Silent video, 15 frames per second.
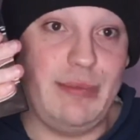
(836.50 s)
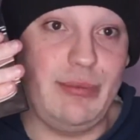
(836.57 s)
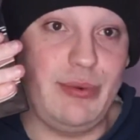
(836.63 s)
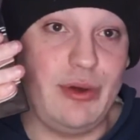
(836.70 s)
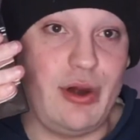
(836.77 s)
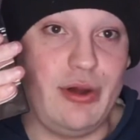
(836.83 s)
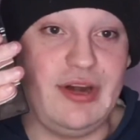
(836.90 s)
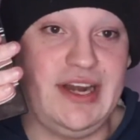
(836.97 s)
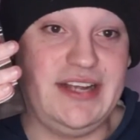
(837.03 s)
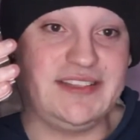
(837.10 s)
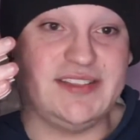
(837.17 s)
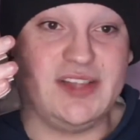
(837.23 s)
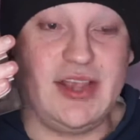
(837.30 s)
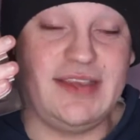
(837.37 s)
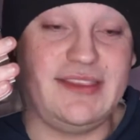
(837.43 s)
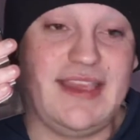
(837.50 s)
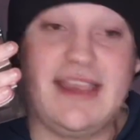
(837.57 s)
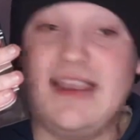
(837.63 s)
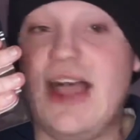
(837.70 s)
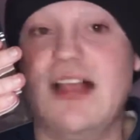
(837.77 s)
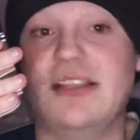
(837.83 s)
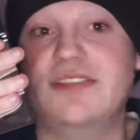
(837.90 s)
products, like their
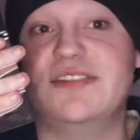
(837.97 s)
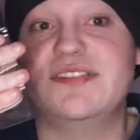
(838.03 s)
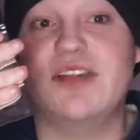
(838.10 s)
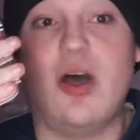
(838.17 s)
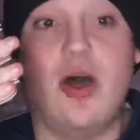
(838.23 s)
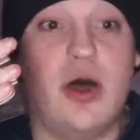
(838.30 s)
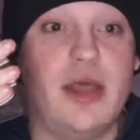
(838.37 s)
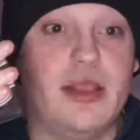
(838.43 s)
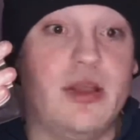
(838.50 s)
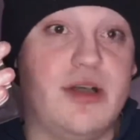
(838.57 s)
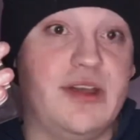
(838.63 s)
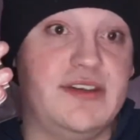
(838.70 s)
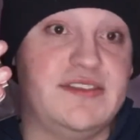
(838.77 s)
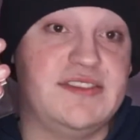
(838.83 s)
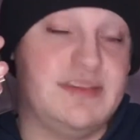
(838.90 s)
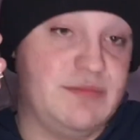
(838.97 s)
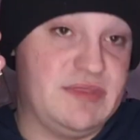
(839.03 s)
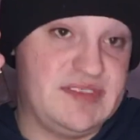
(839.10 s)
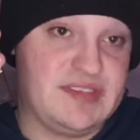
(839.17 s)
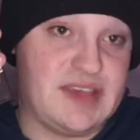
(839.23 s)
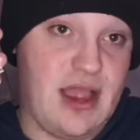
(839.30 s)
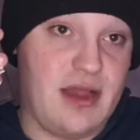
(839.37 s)
coloured eyeliners and
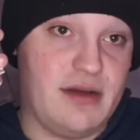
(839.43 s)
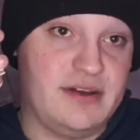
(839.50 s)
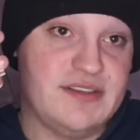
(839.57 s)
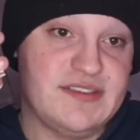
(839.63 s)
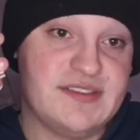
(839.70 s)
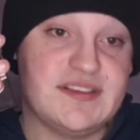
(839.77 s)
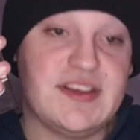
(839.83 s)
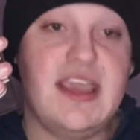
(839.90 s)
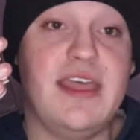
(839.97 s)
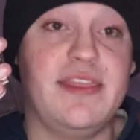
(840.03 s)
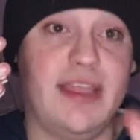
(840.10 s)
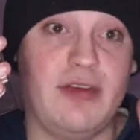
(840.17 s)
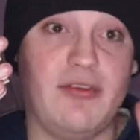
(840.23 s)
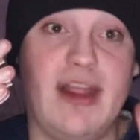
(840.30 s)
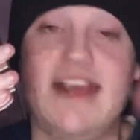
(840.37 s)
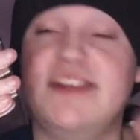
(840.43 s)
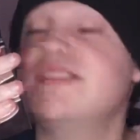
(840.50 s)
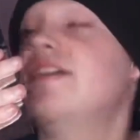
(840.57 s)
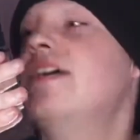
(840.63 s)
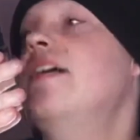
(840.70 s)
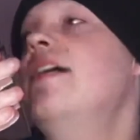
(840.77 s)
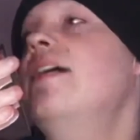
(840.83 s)
mascaras. They're great.
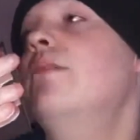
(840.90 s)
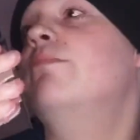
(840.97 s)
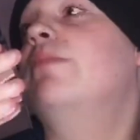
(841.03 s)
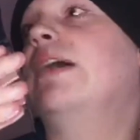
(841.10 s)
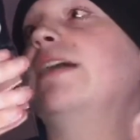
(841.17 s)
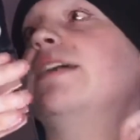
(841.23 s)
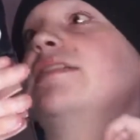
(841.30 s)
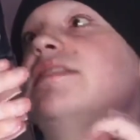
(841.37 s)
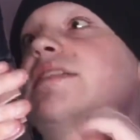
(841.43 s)
But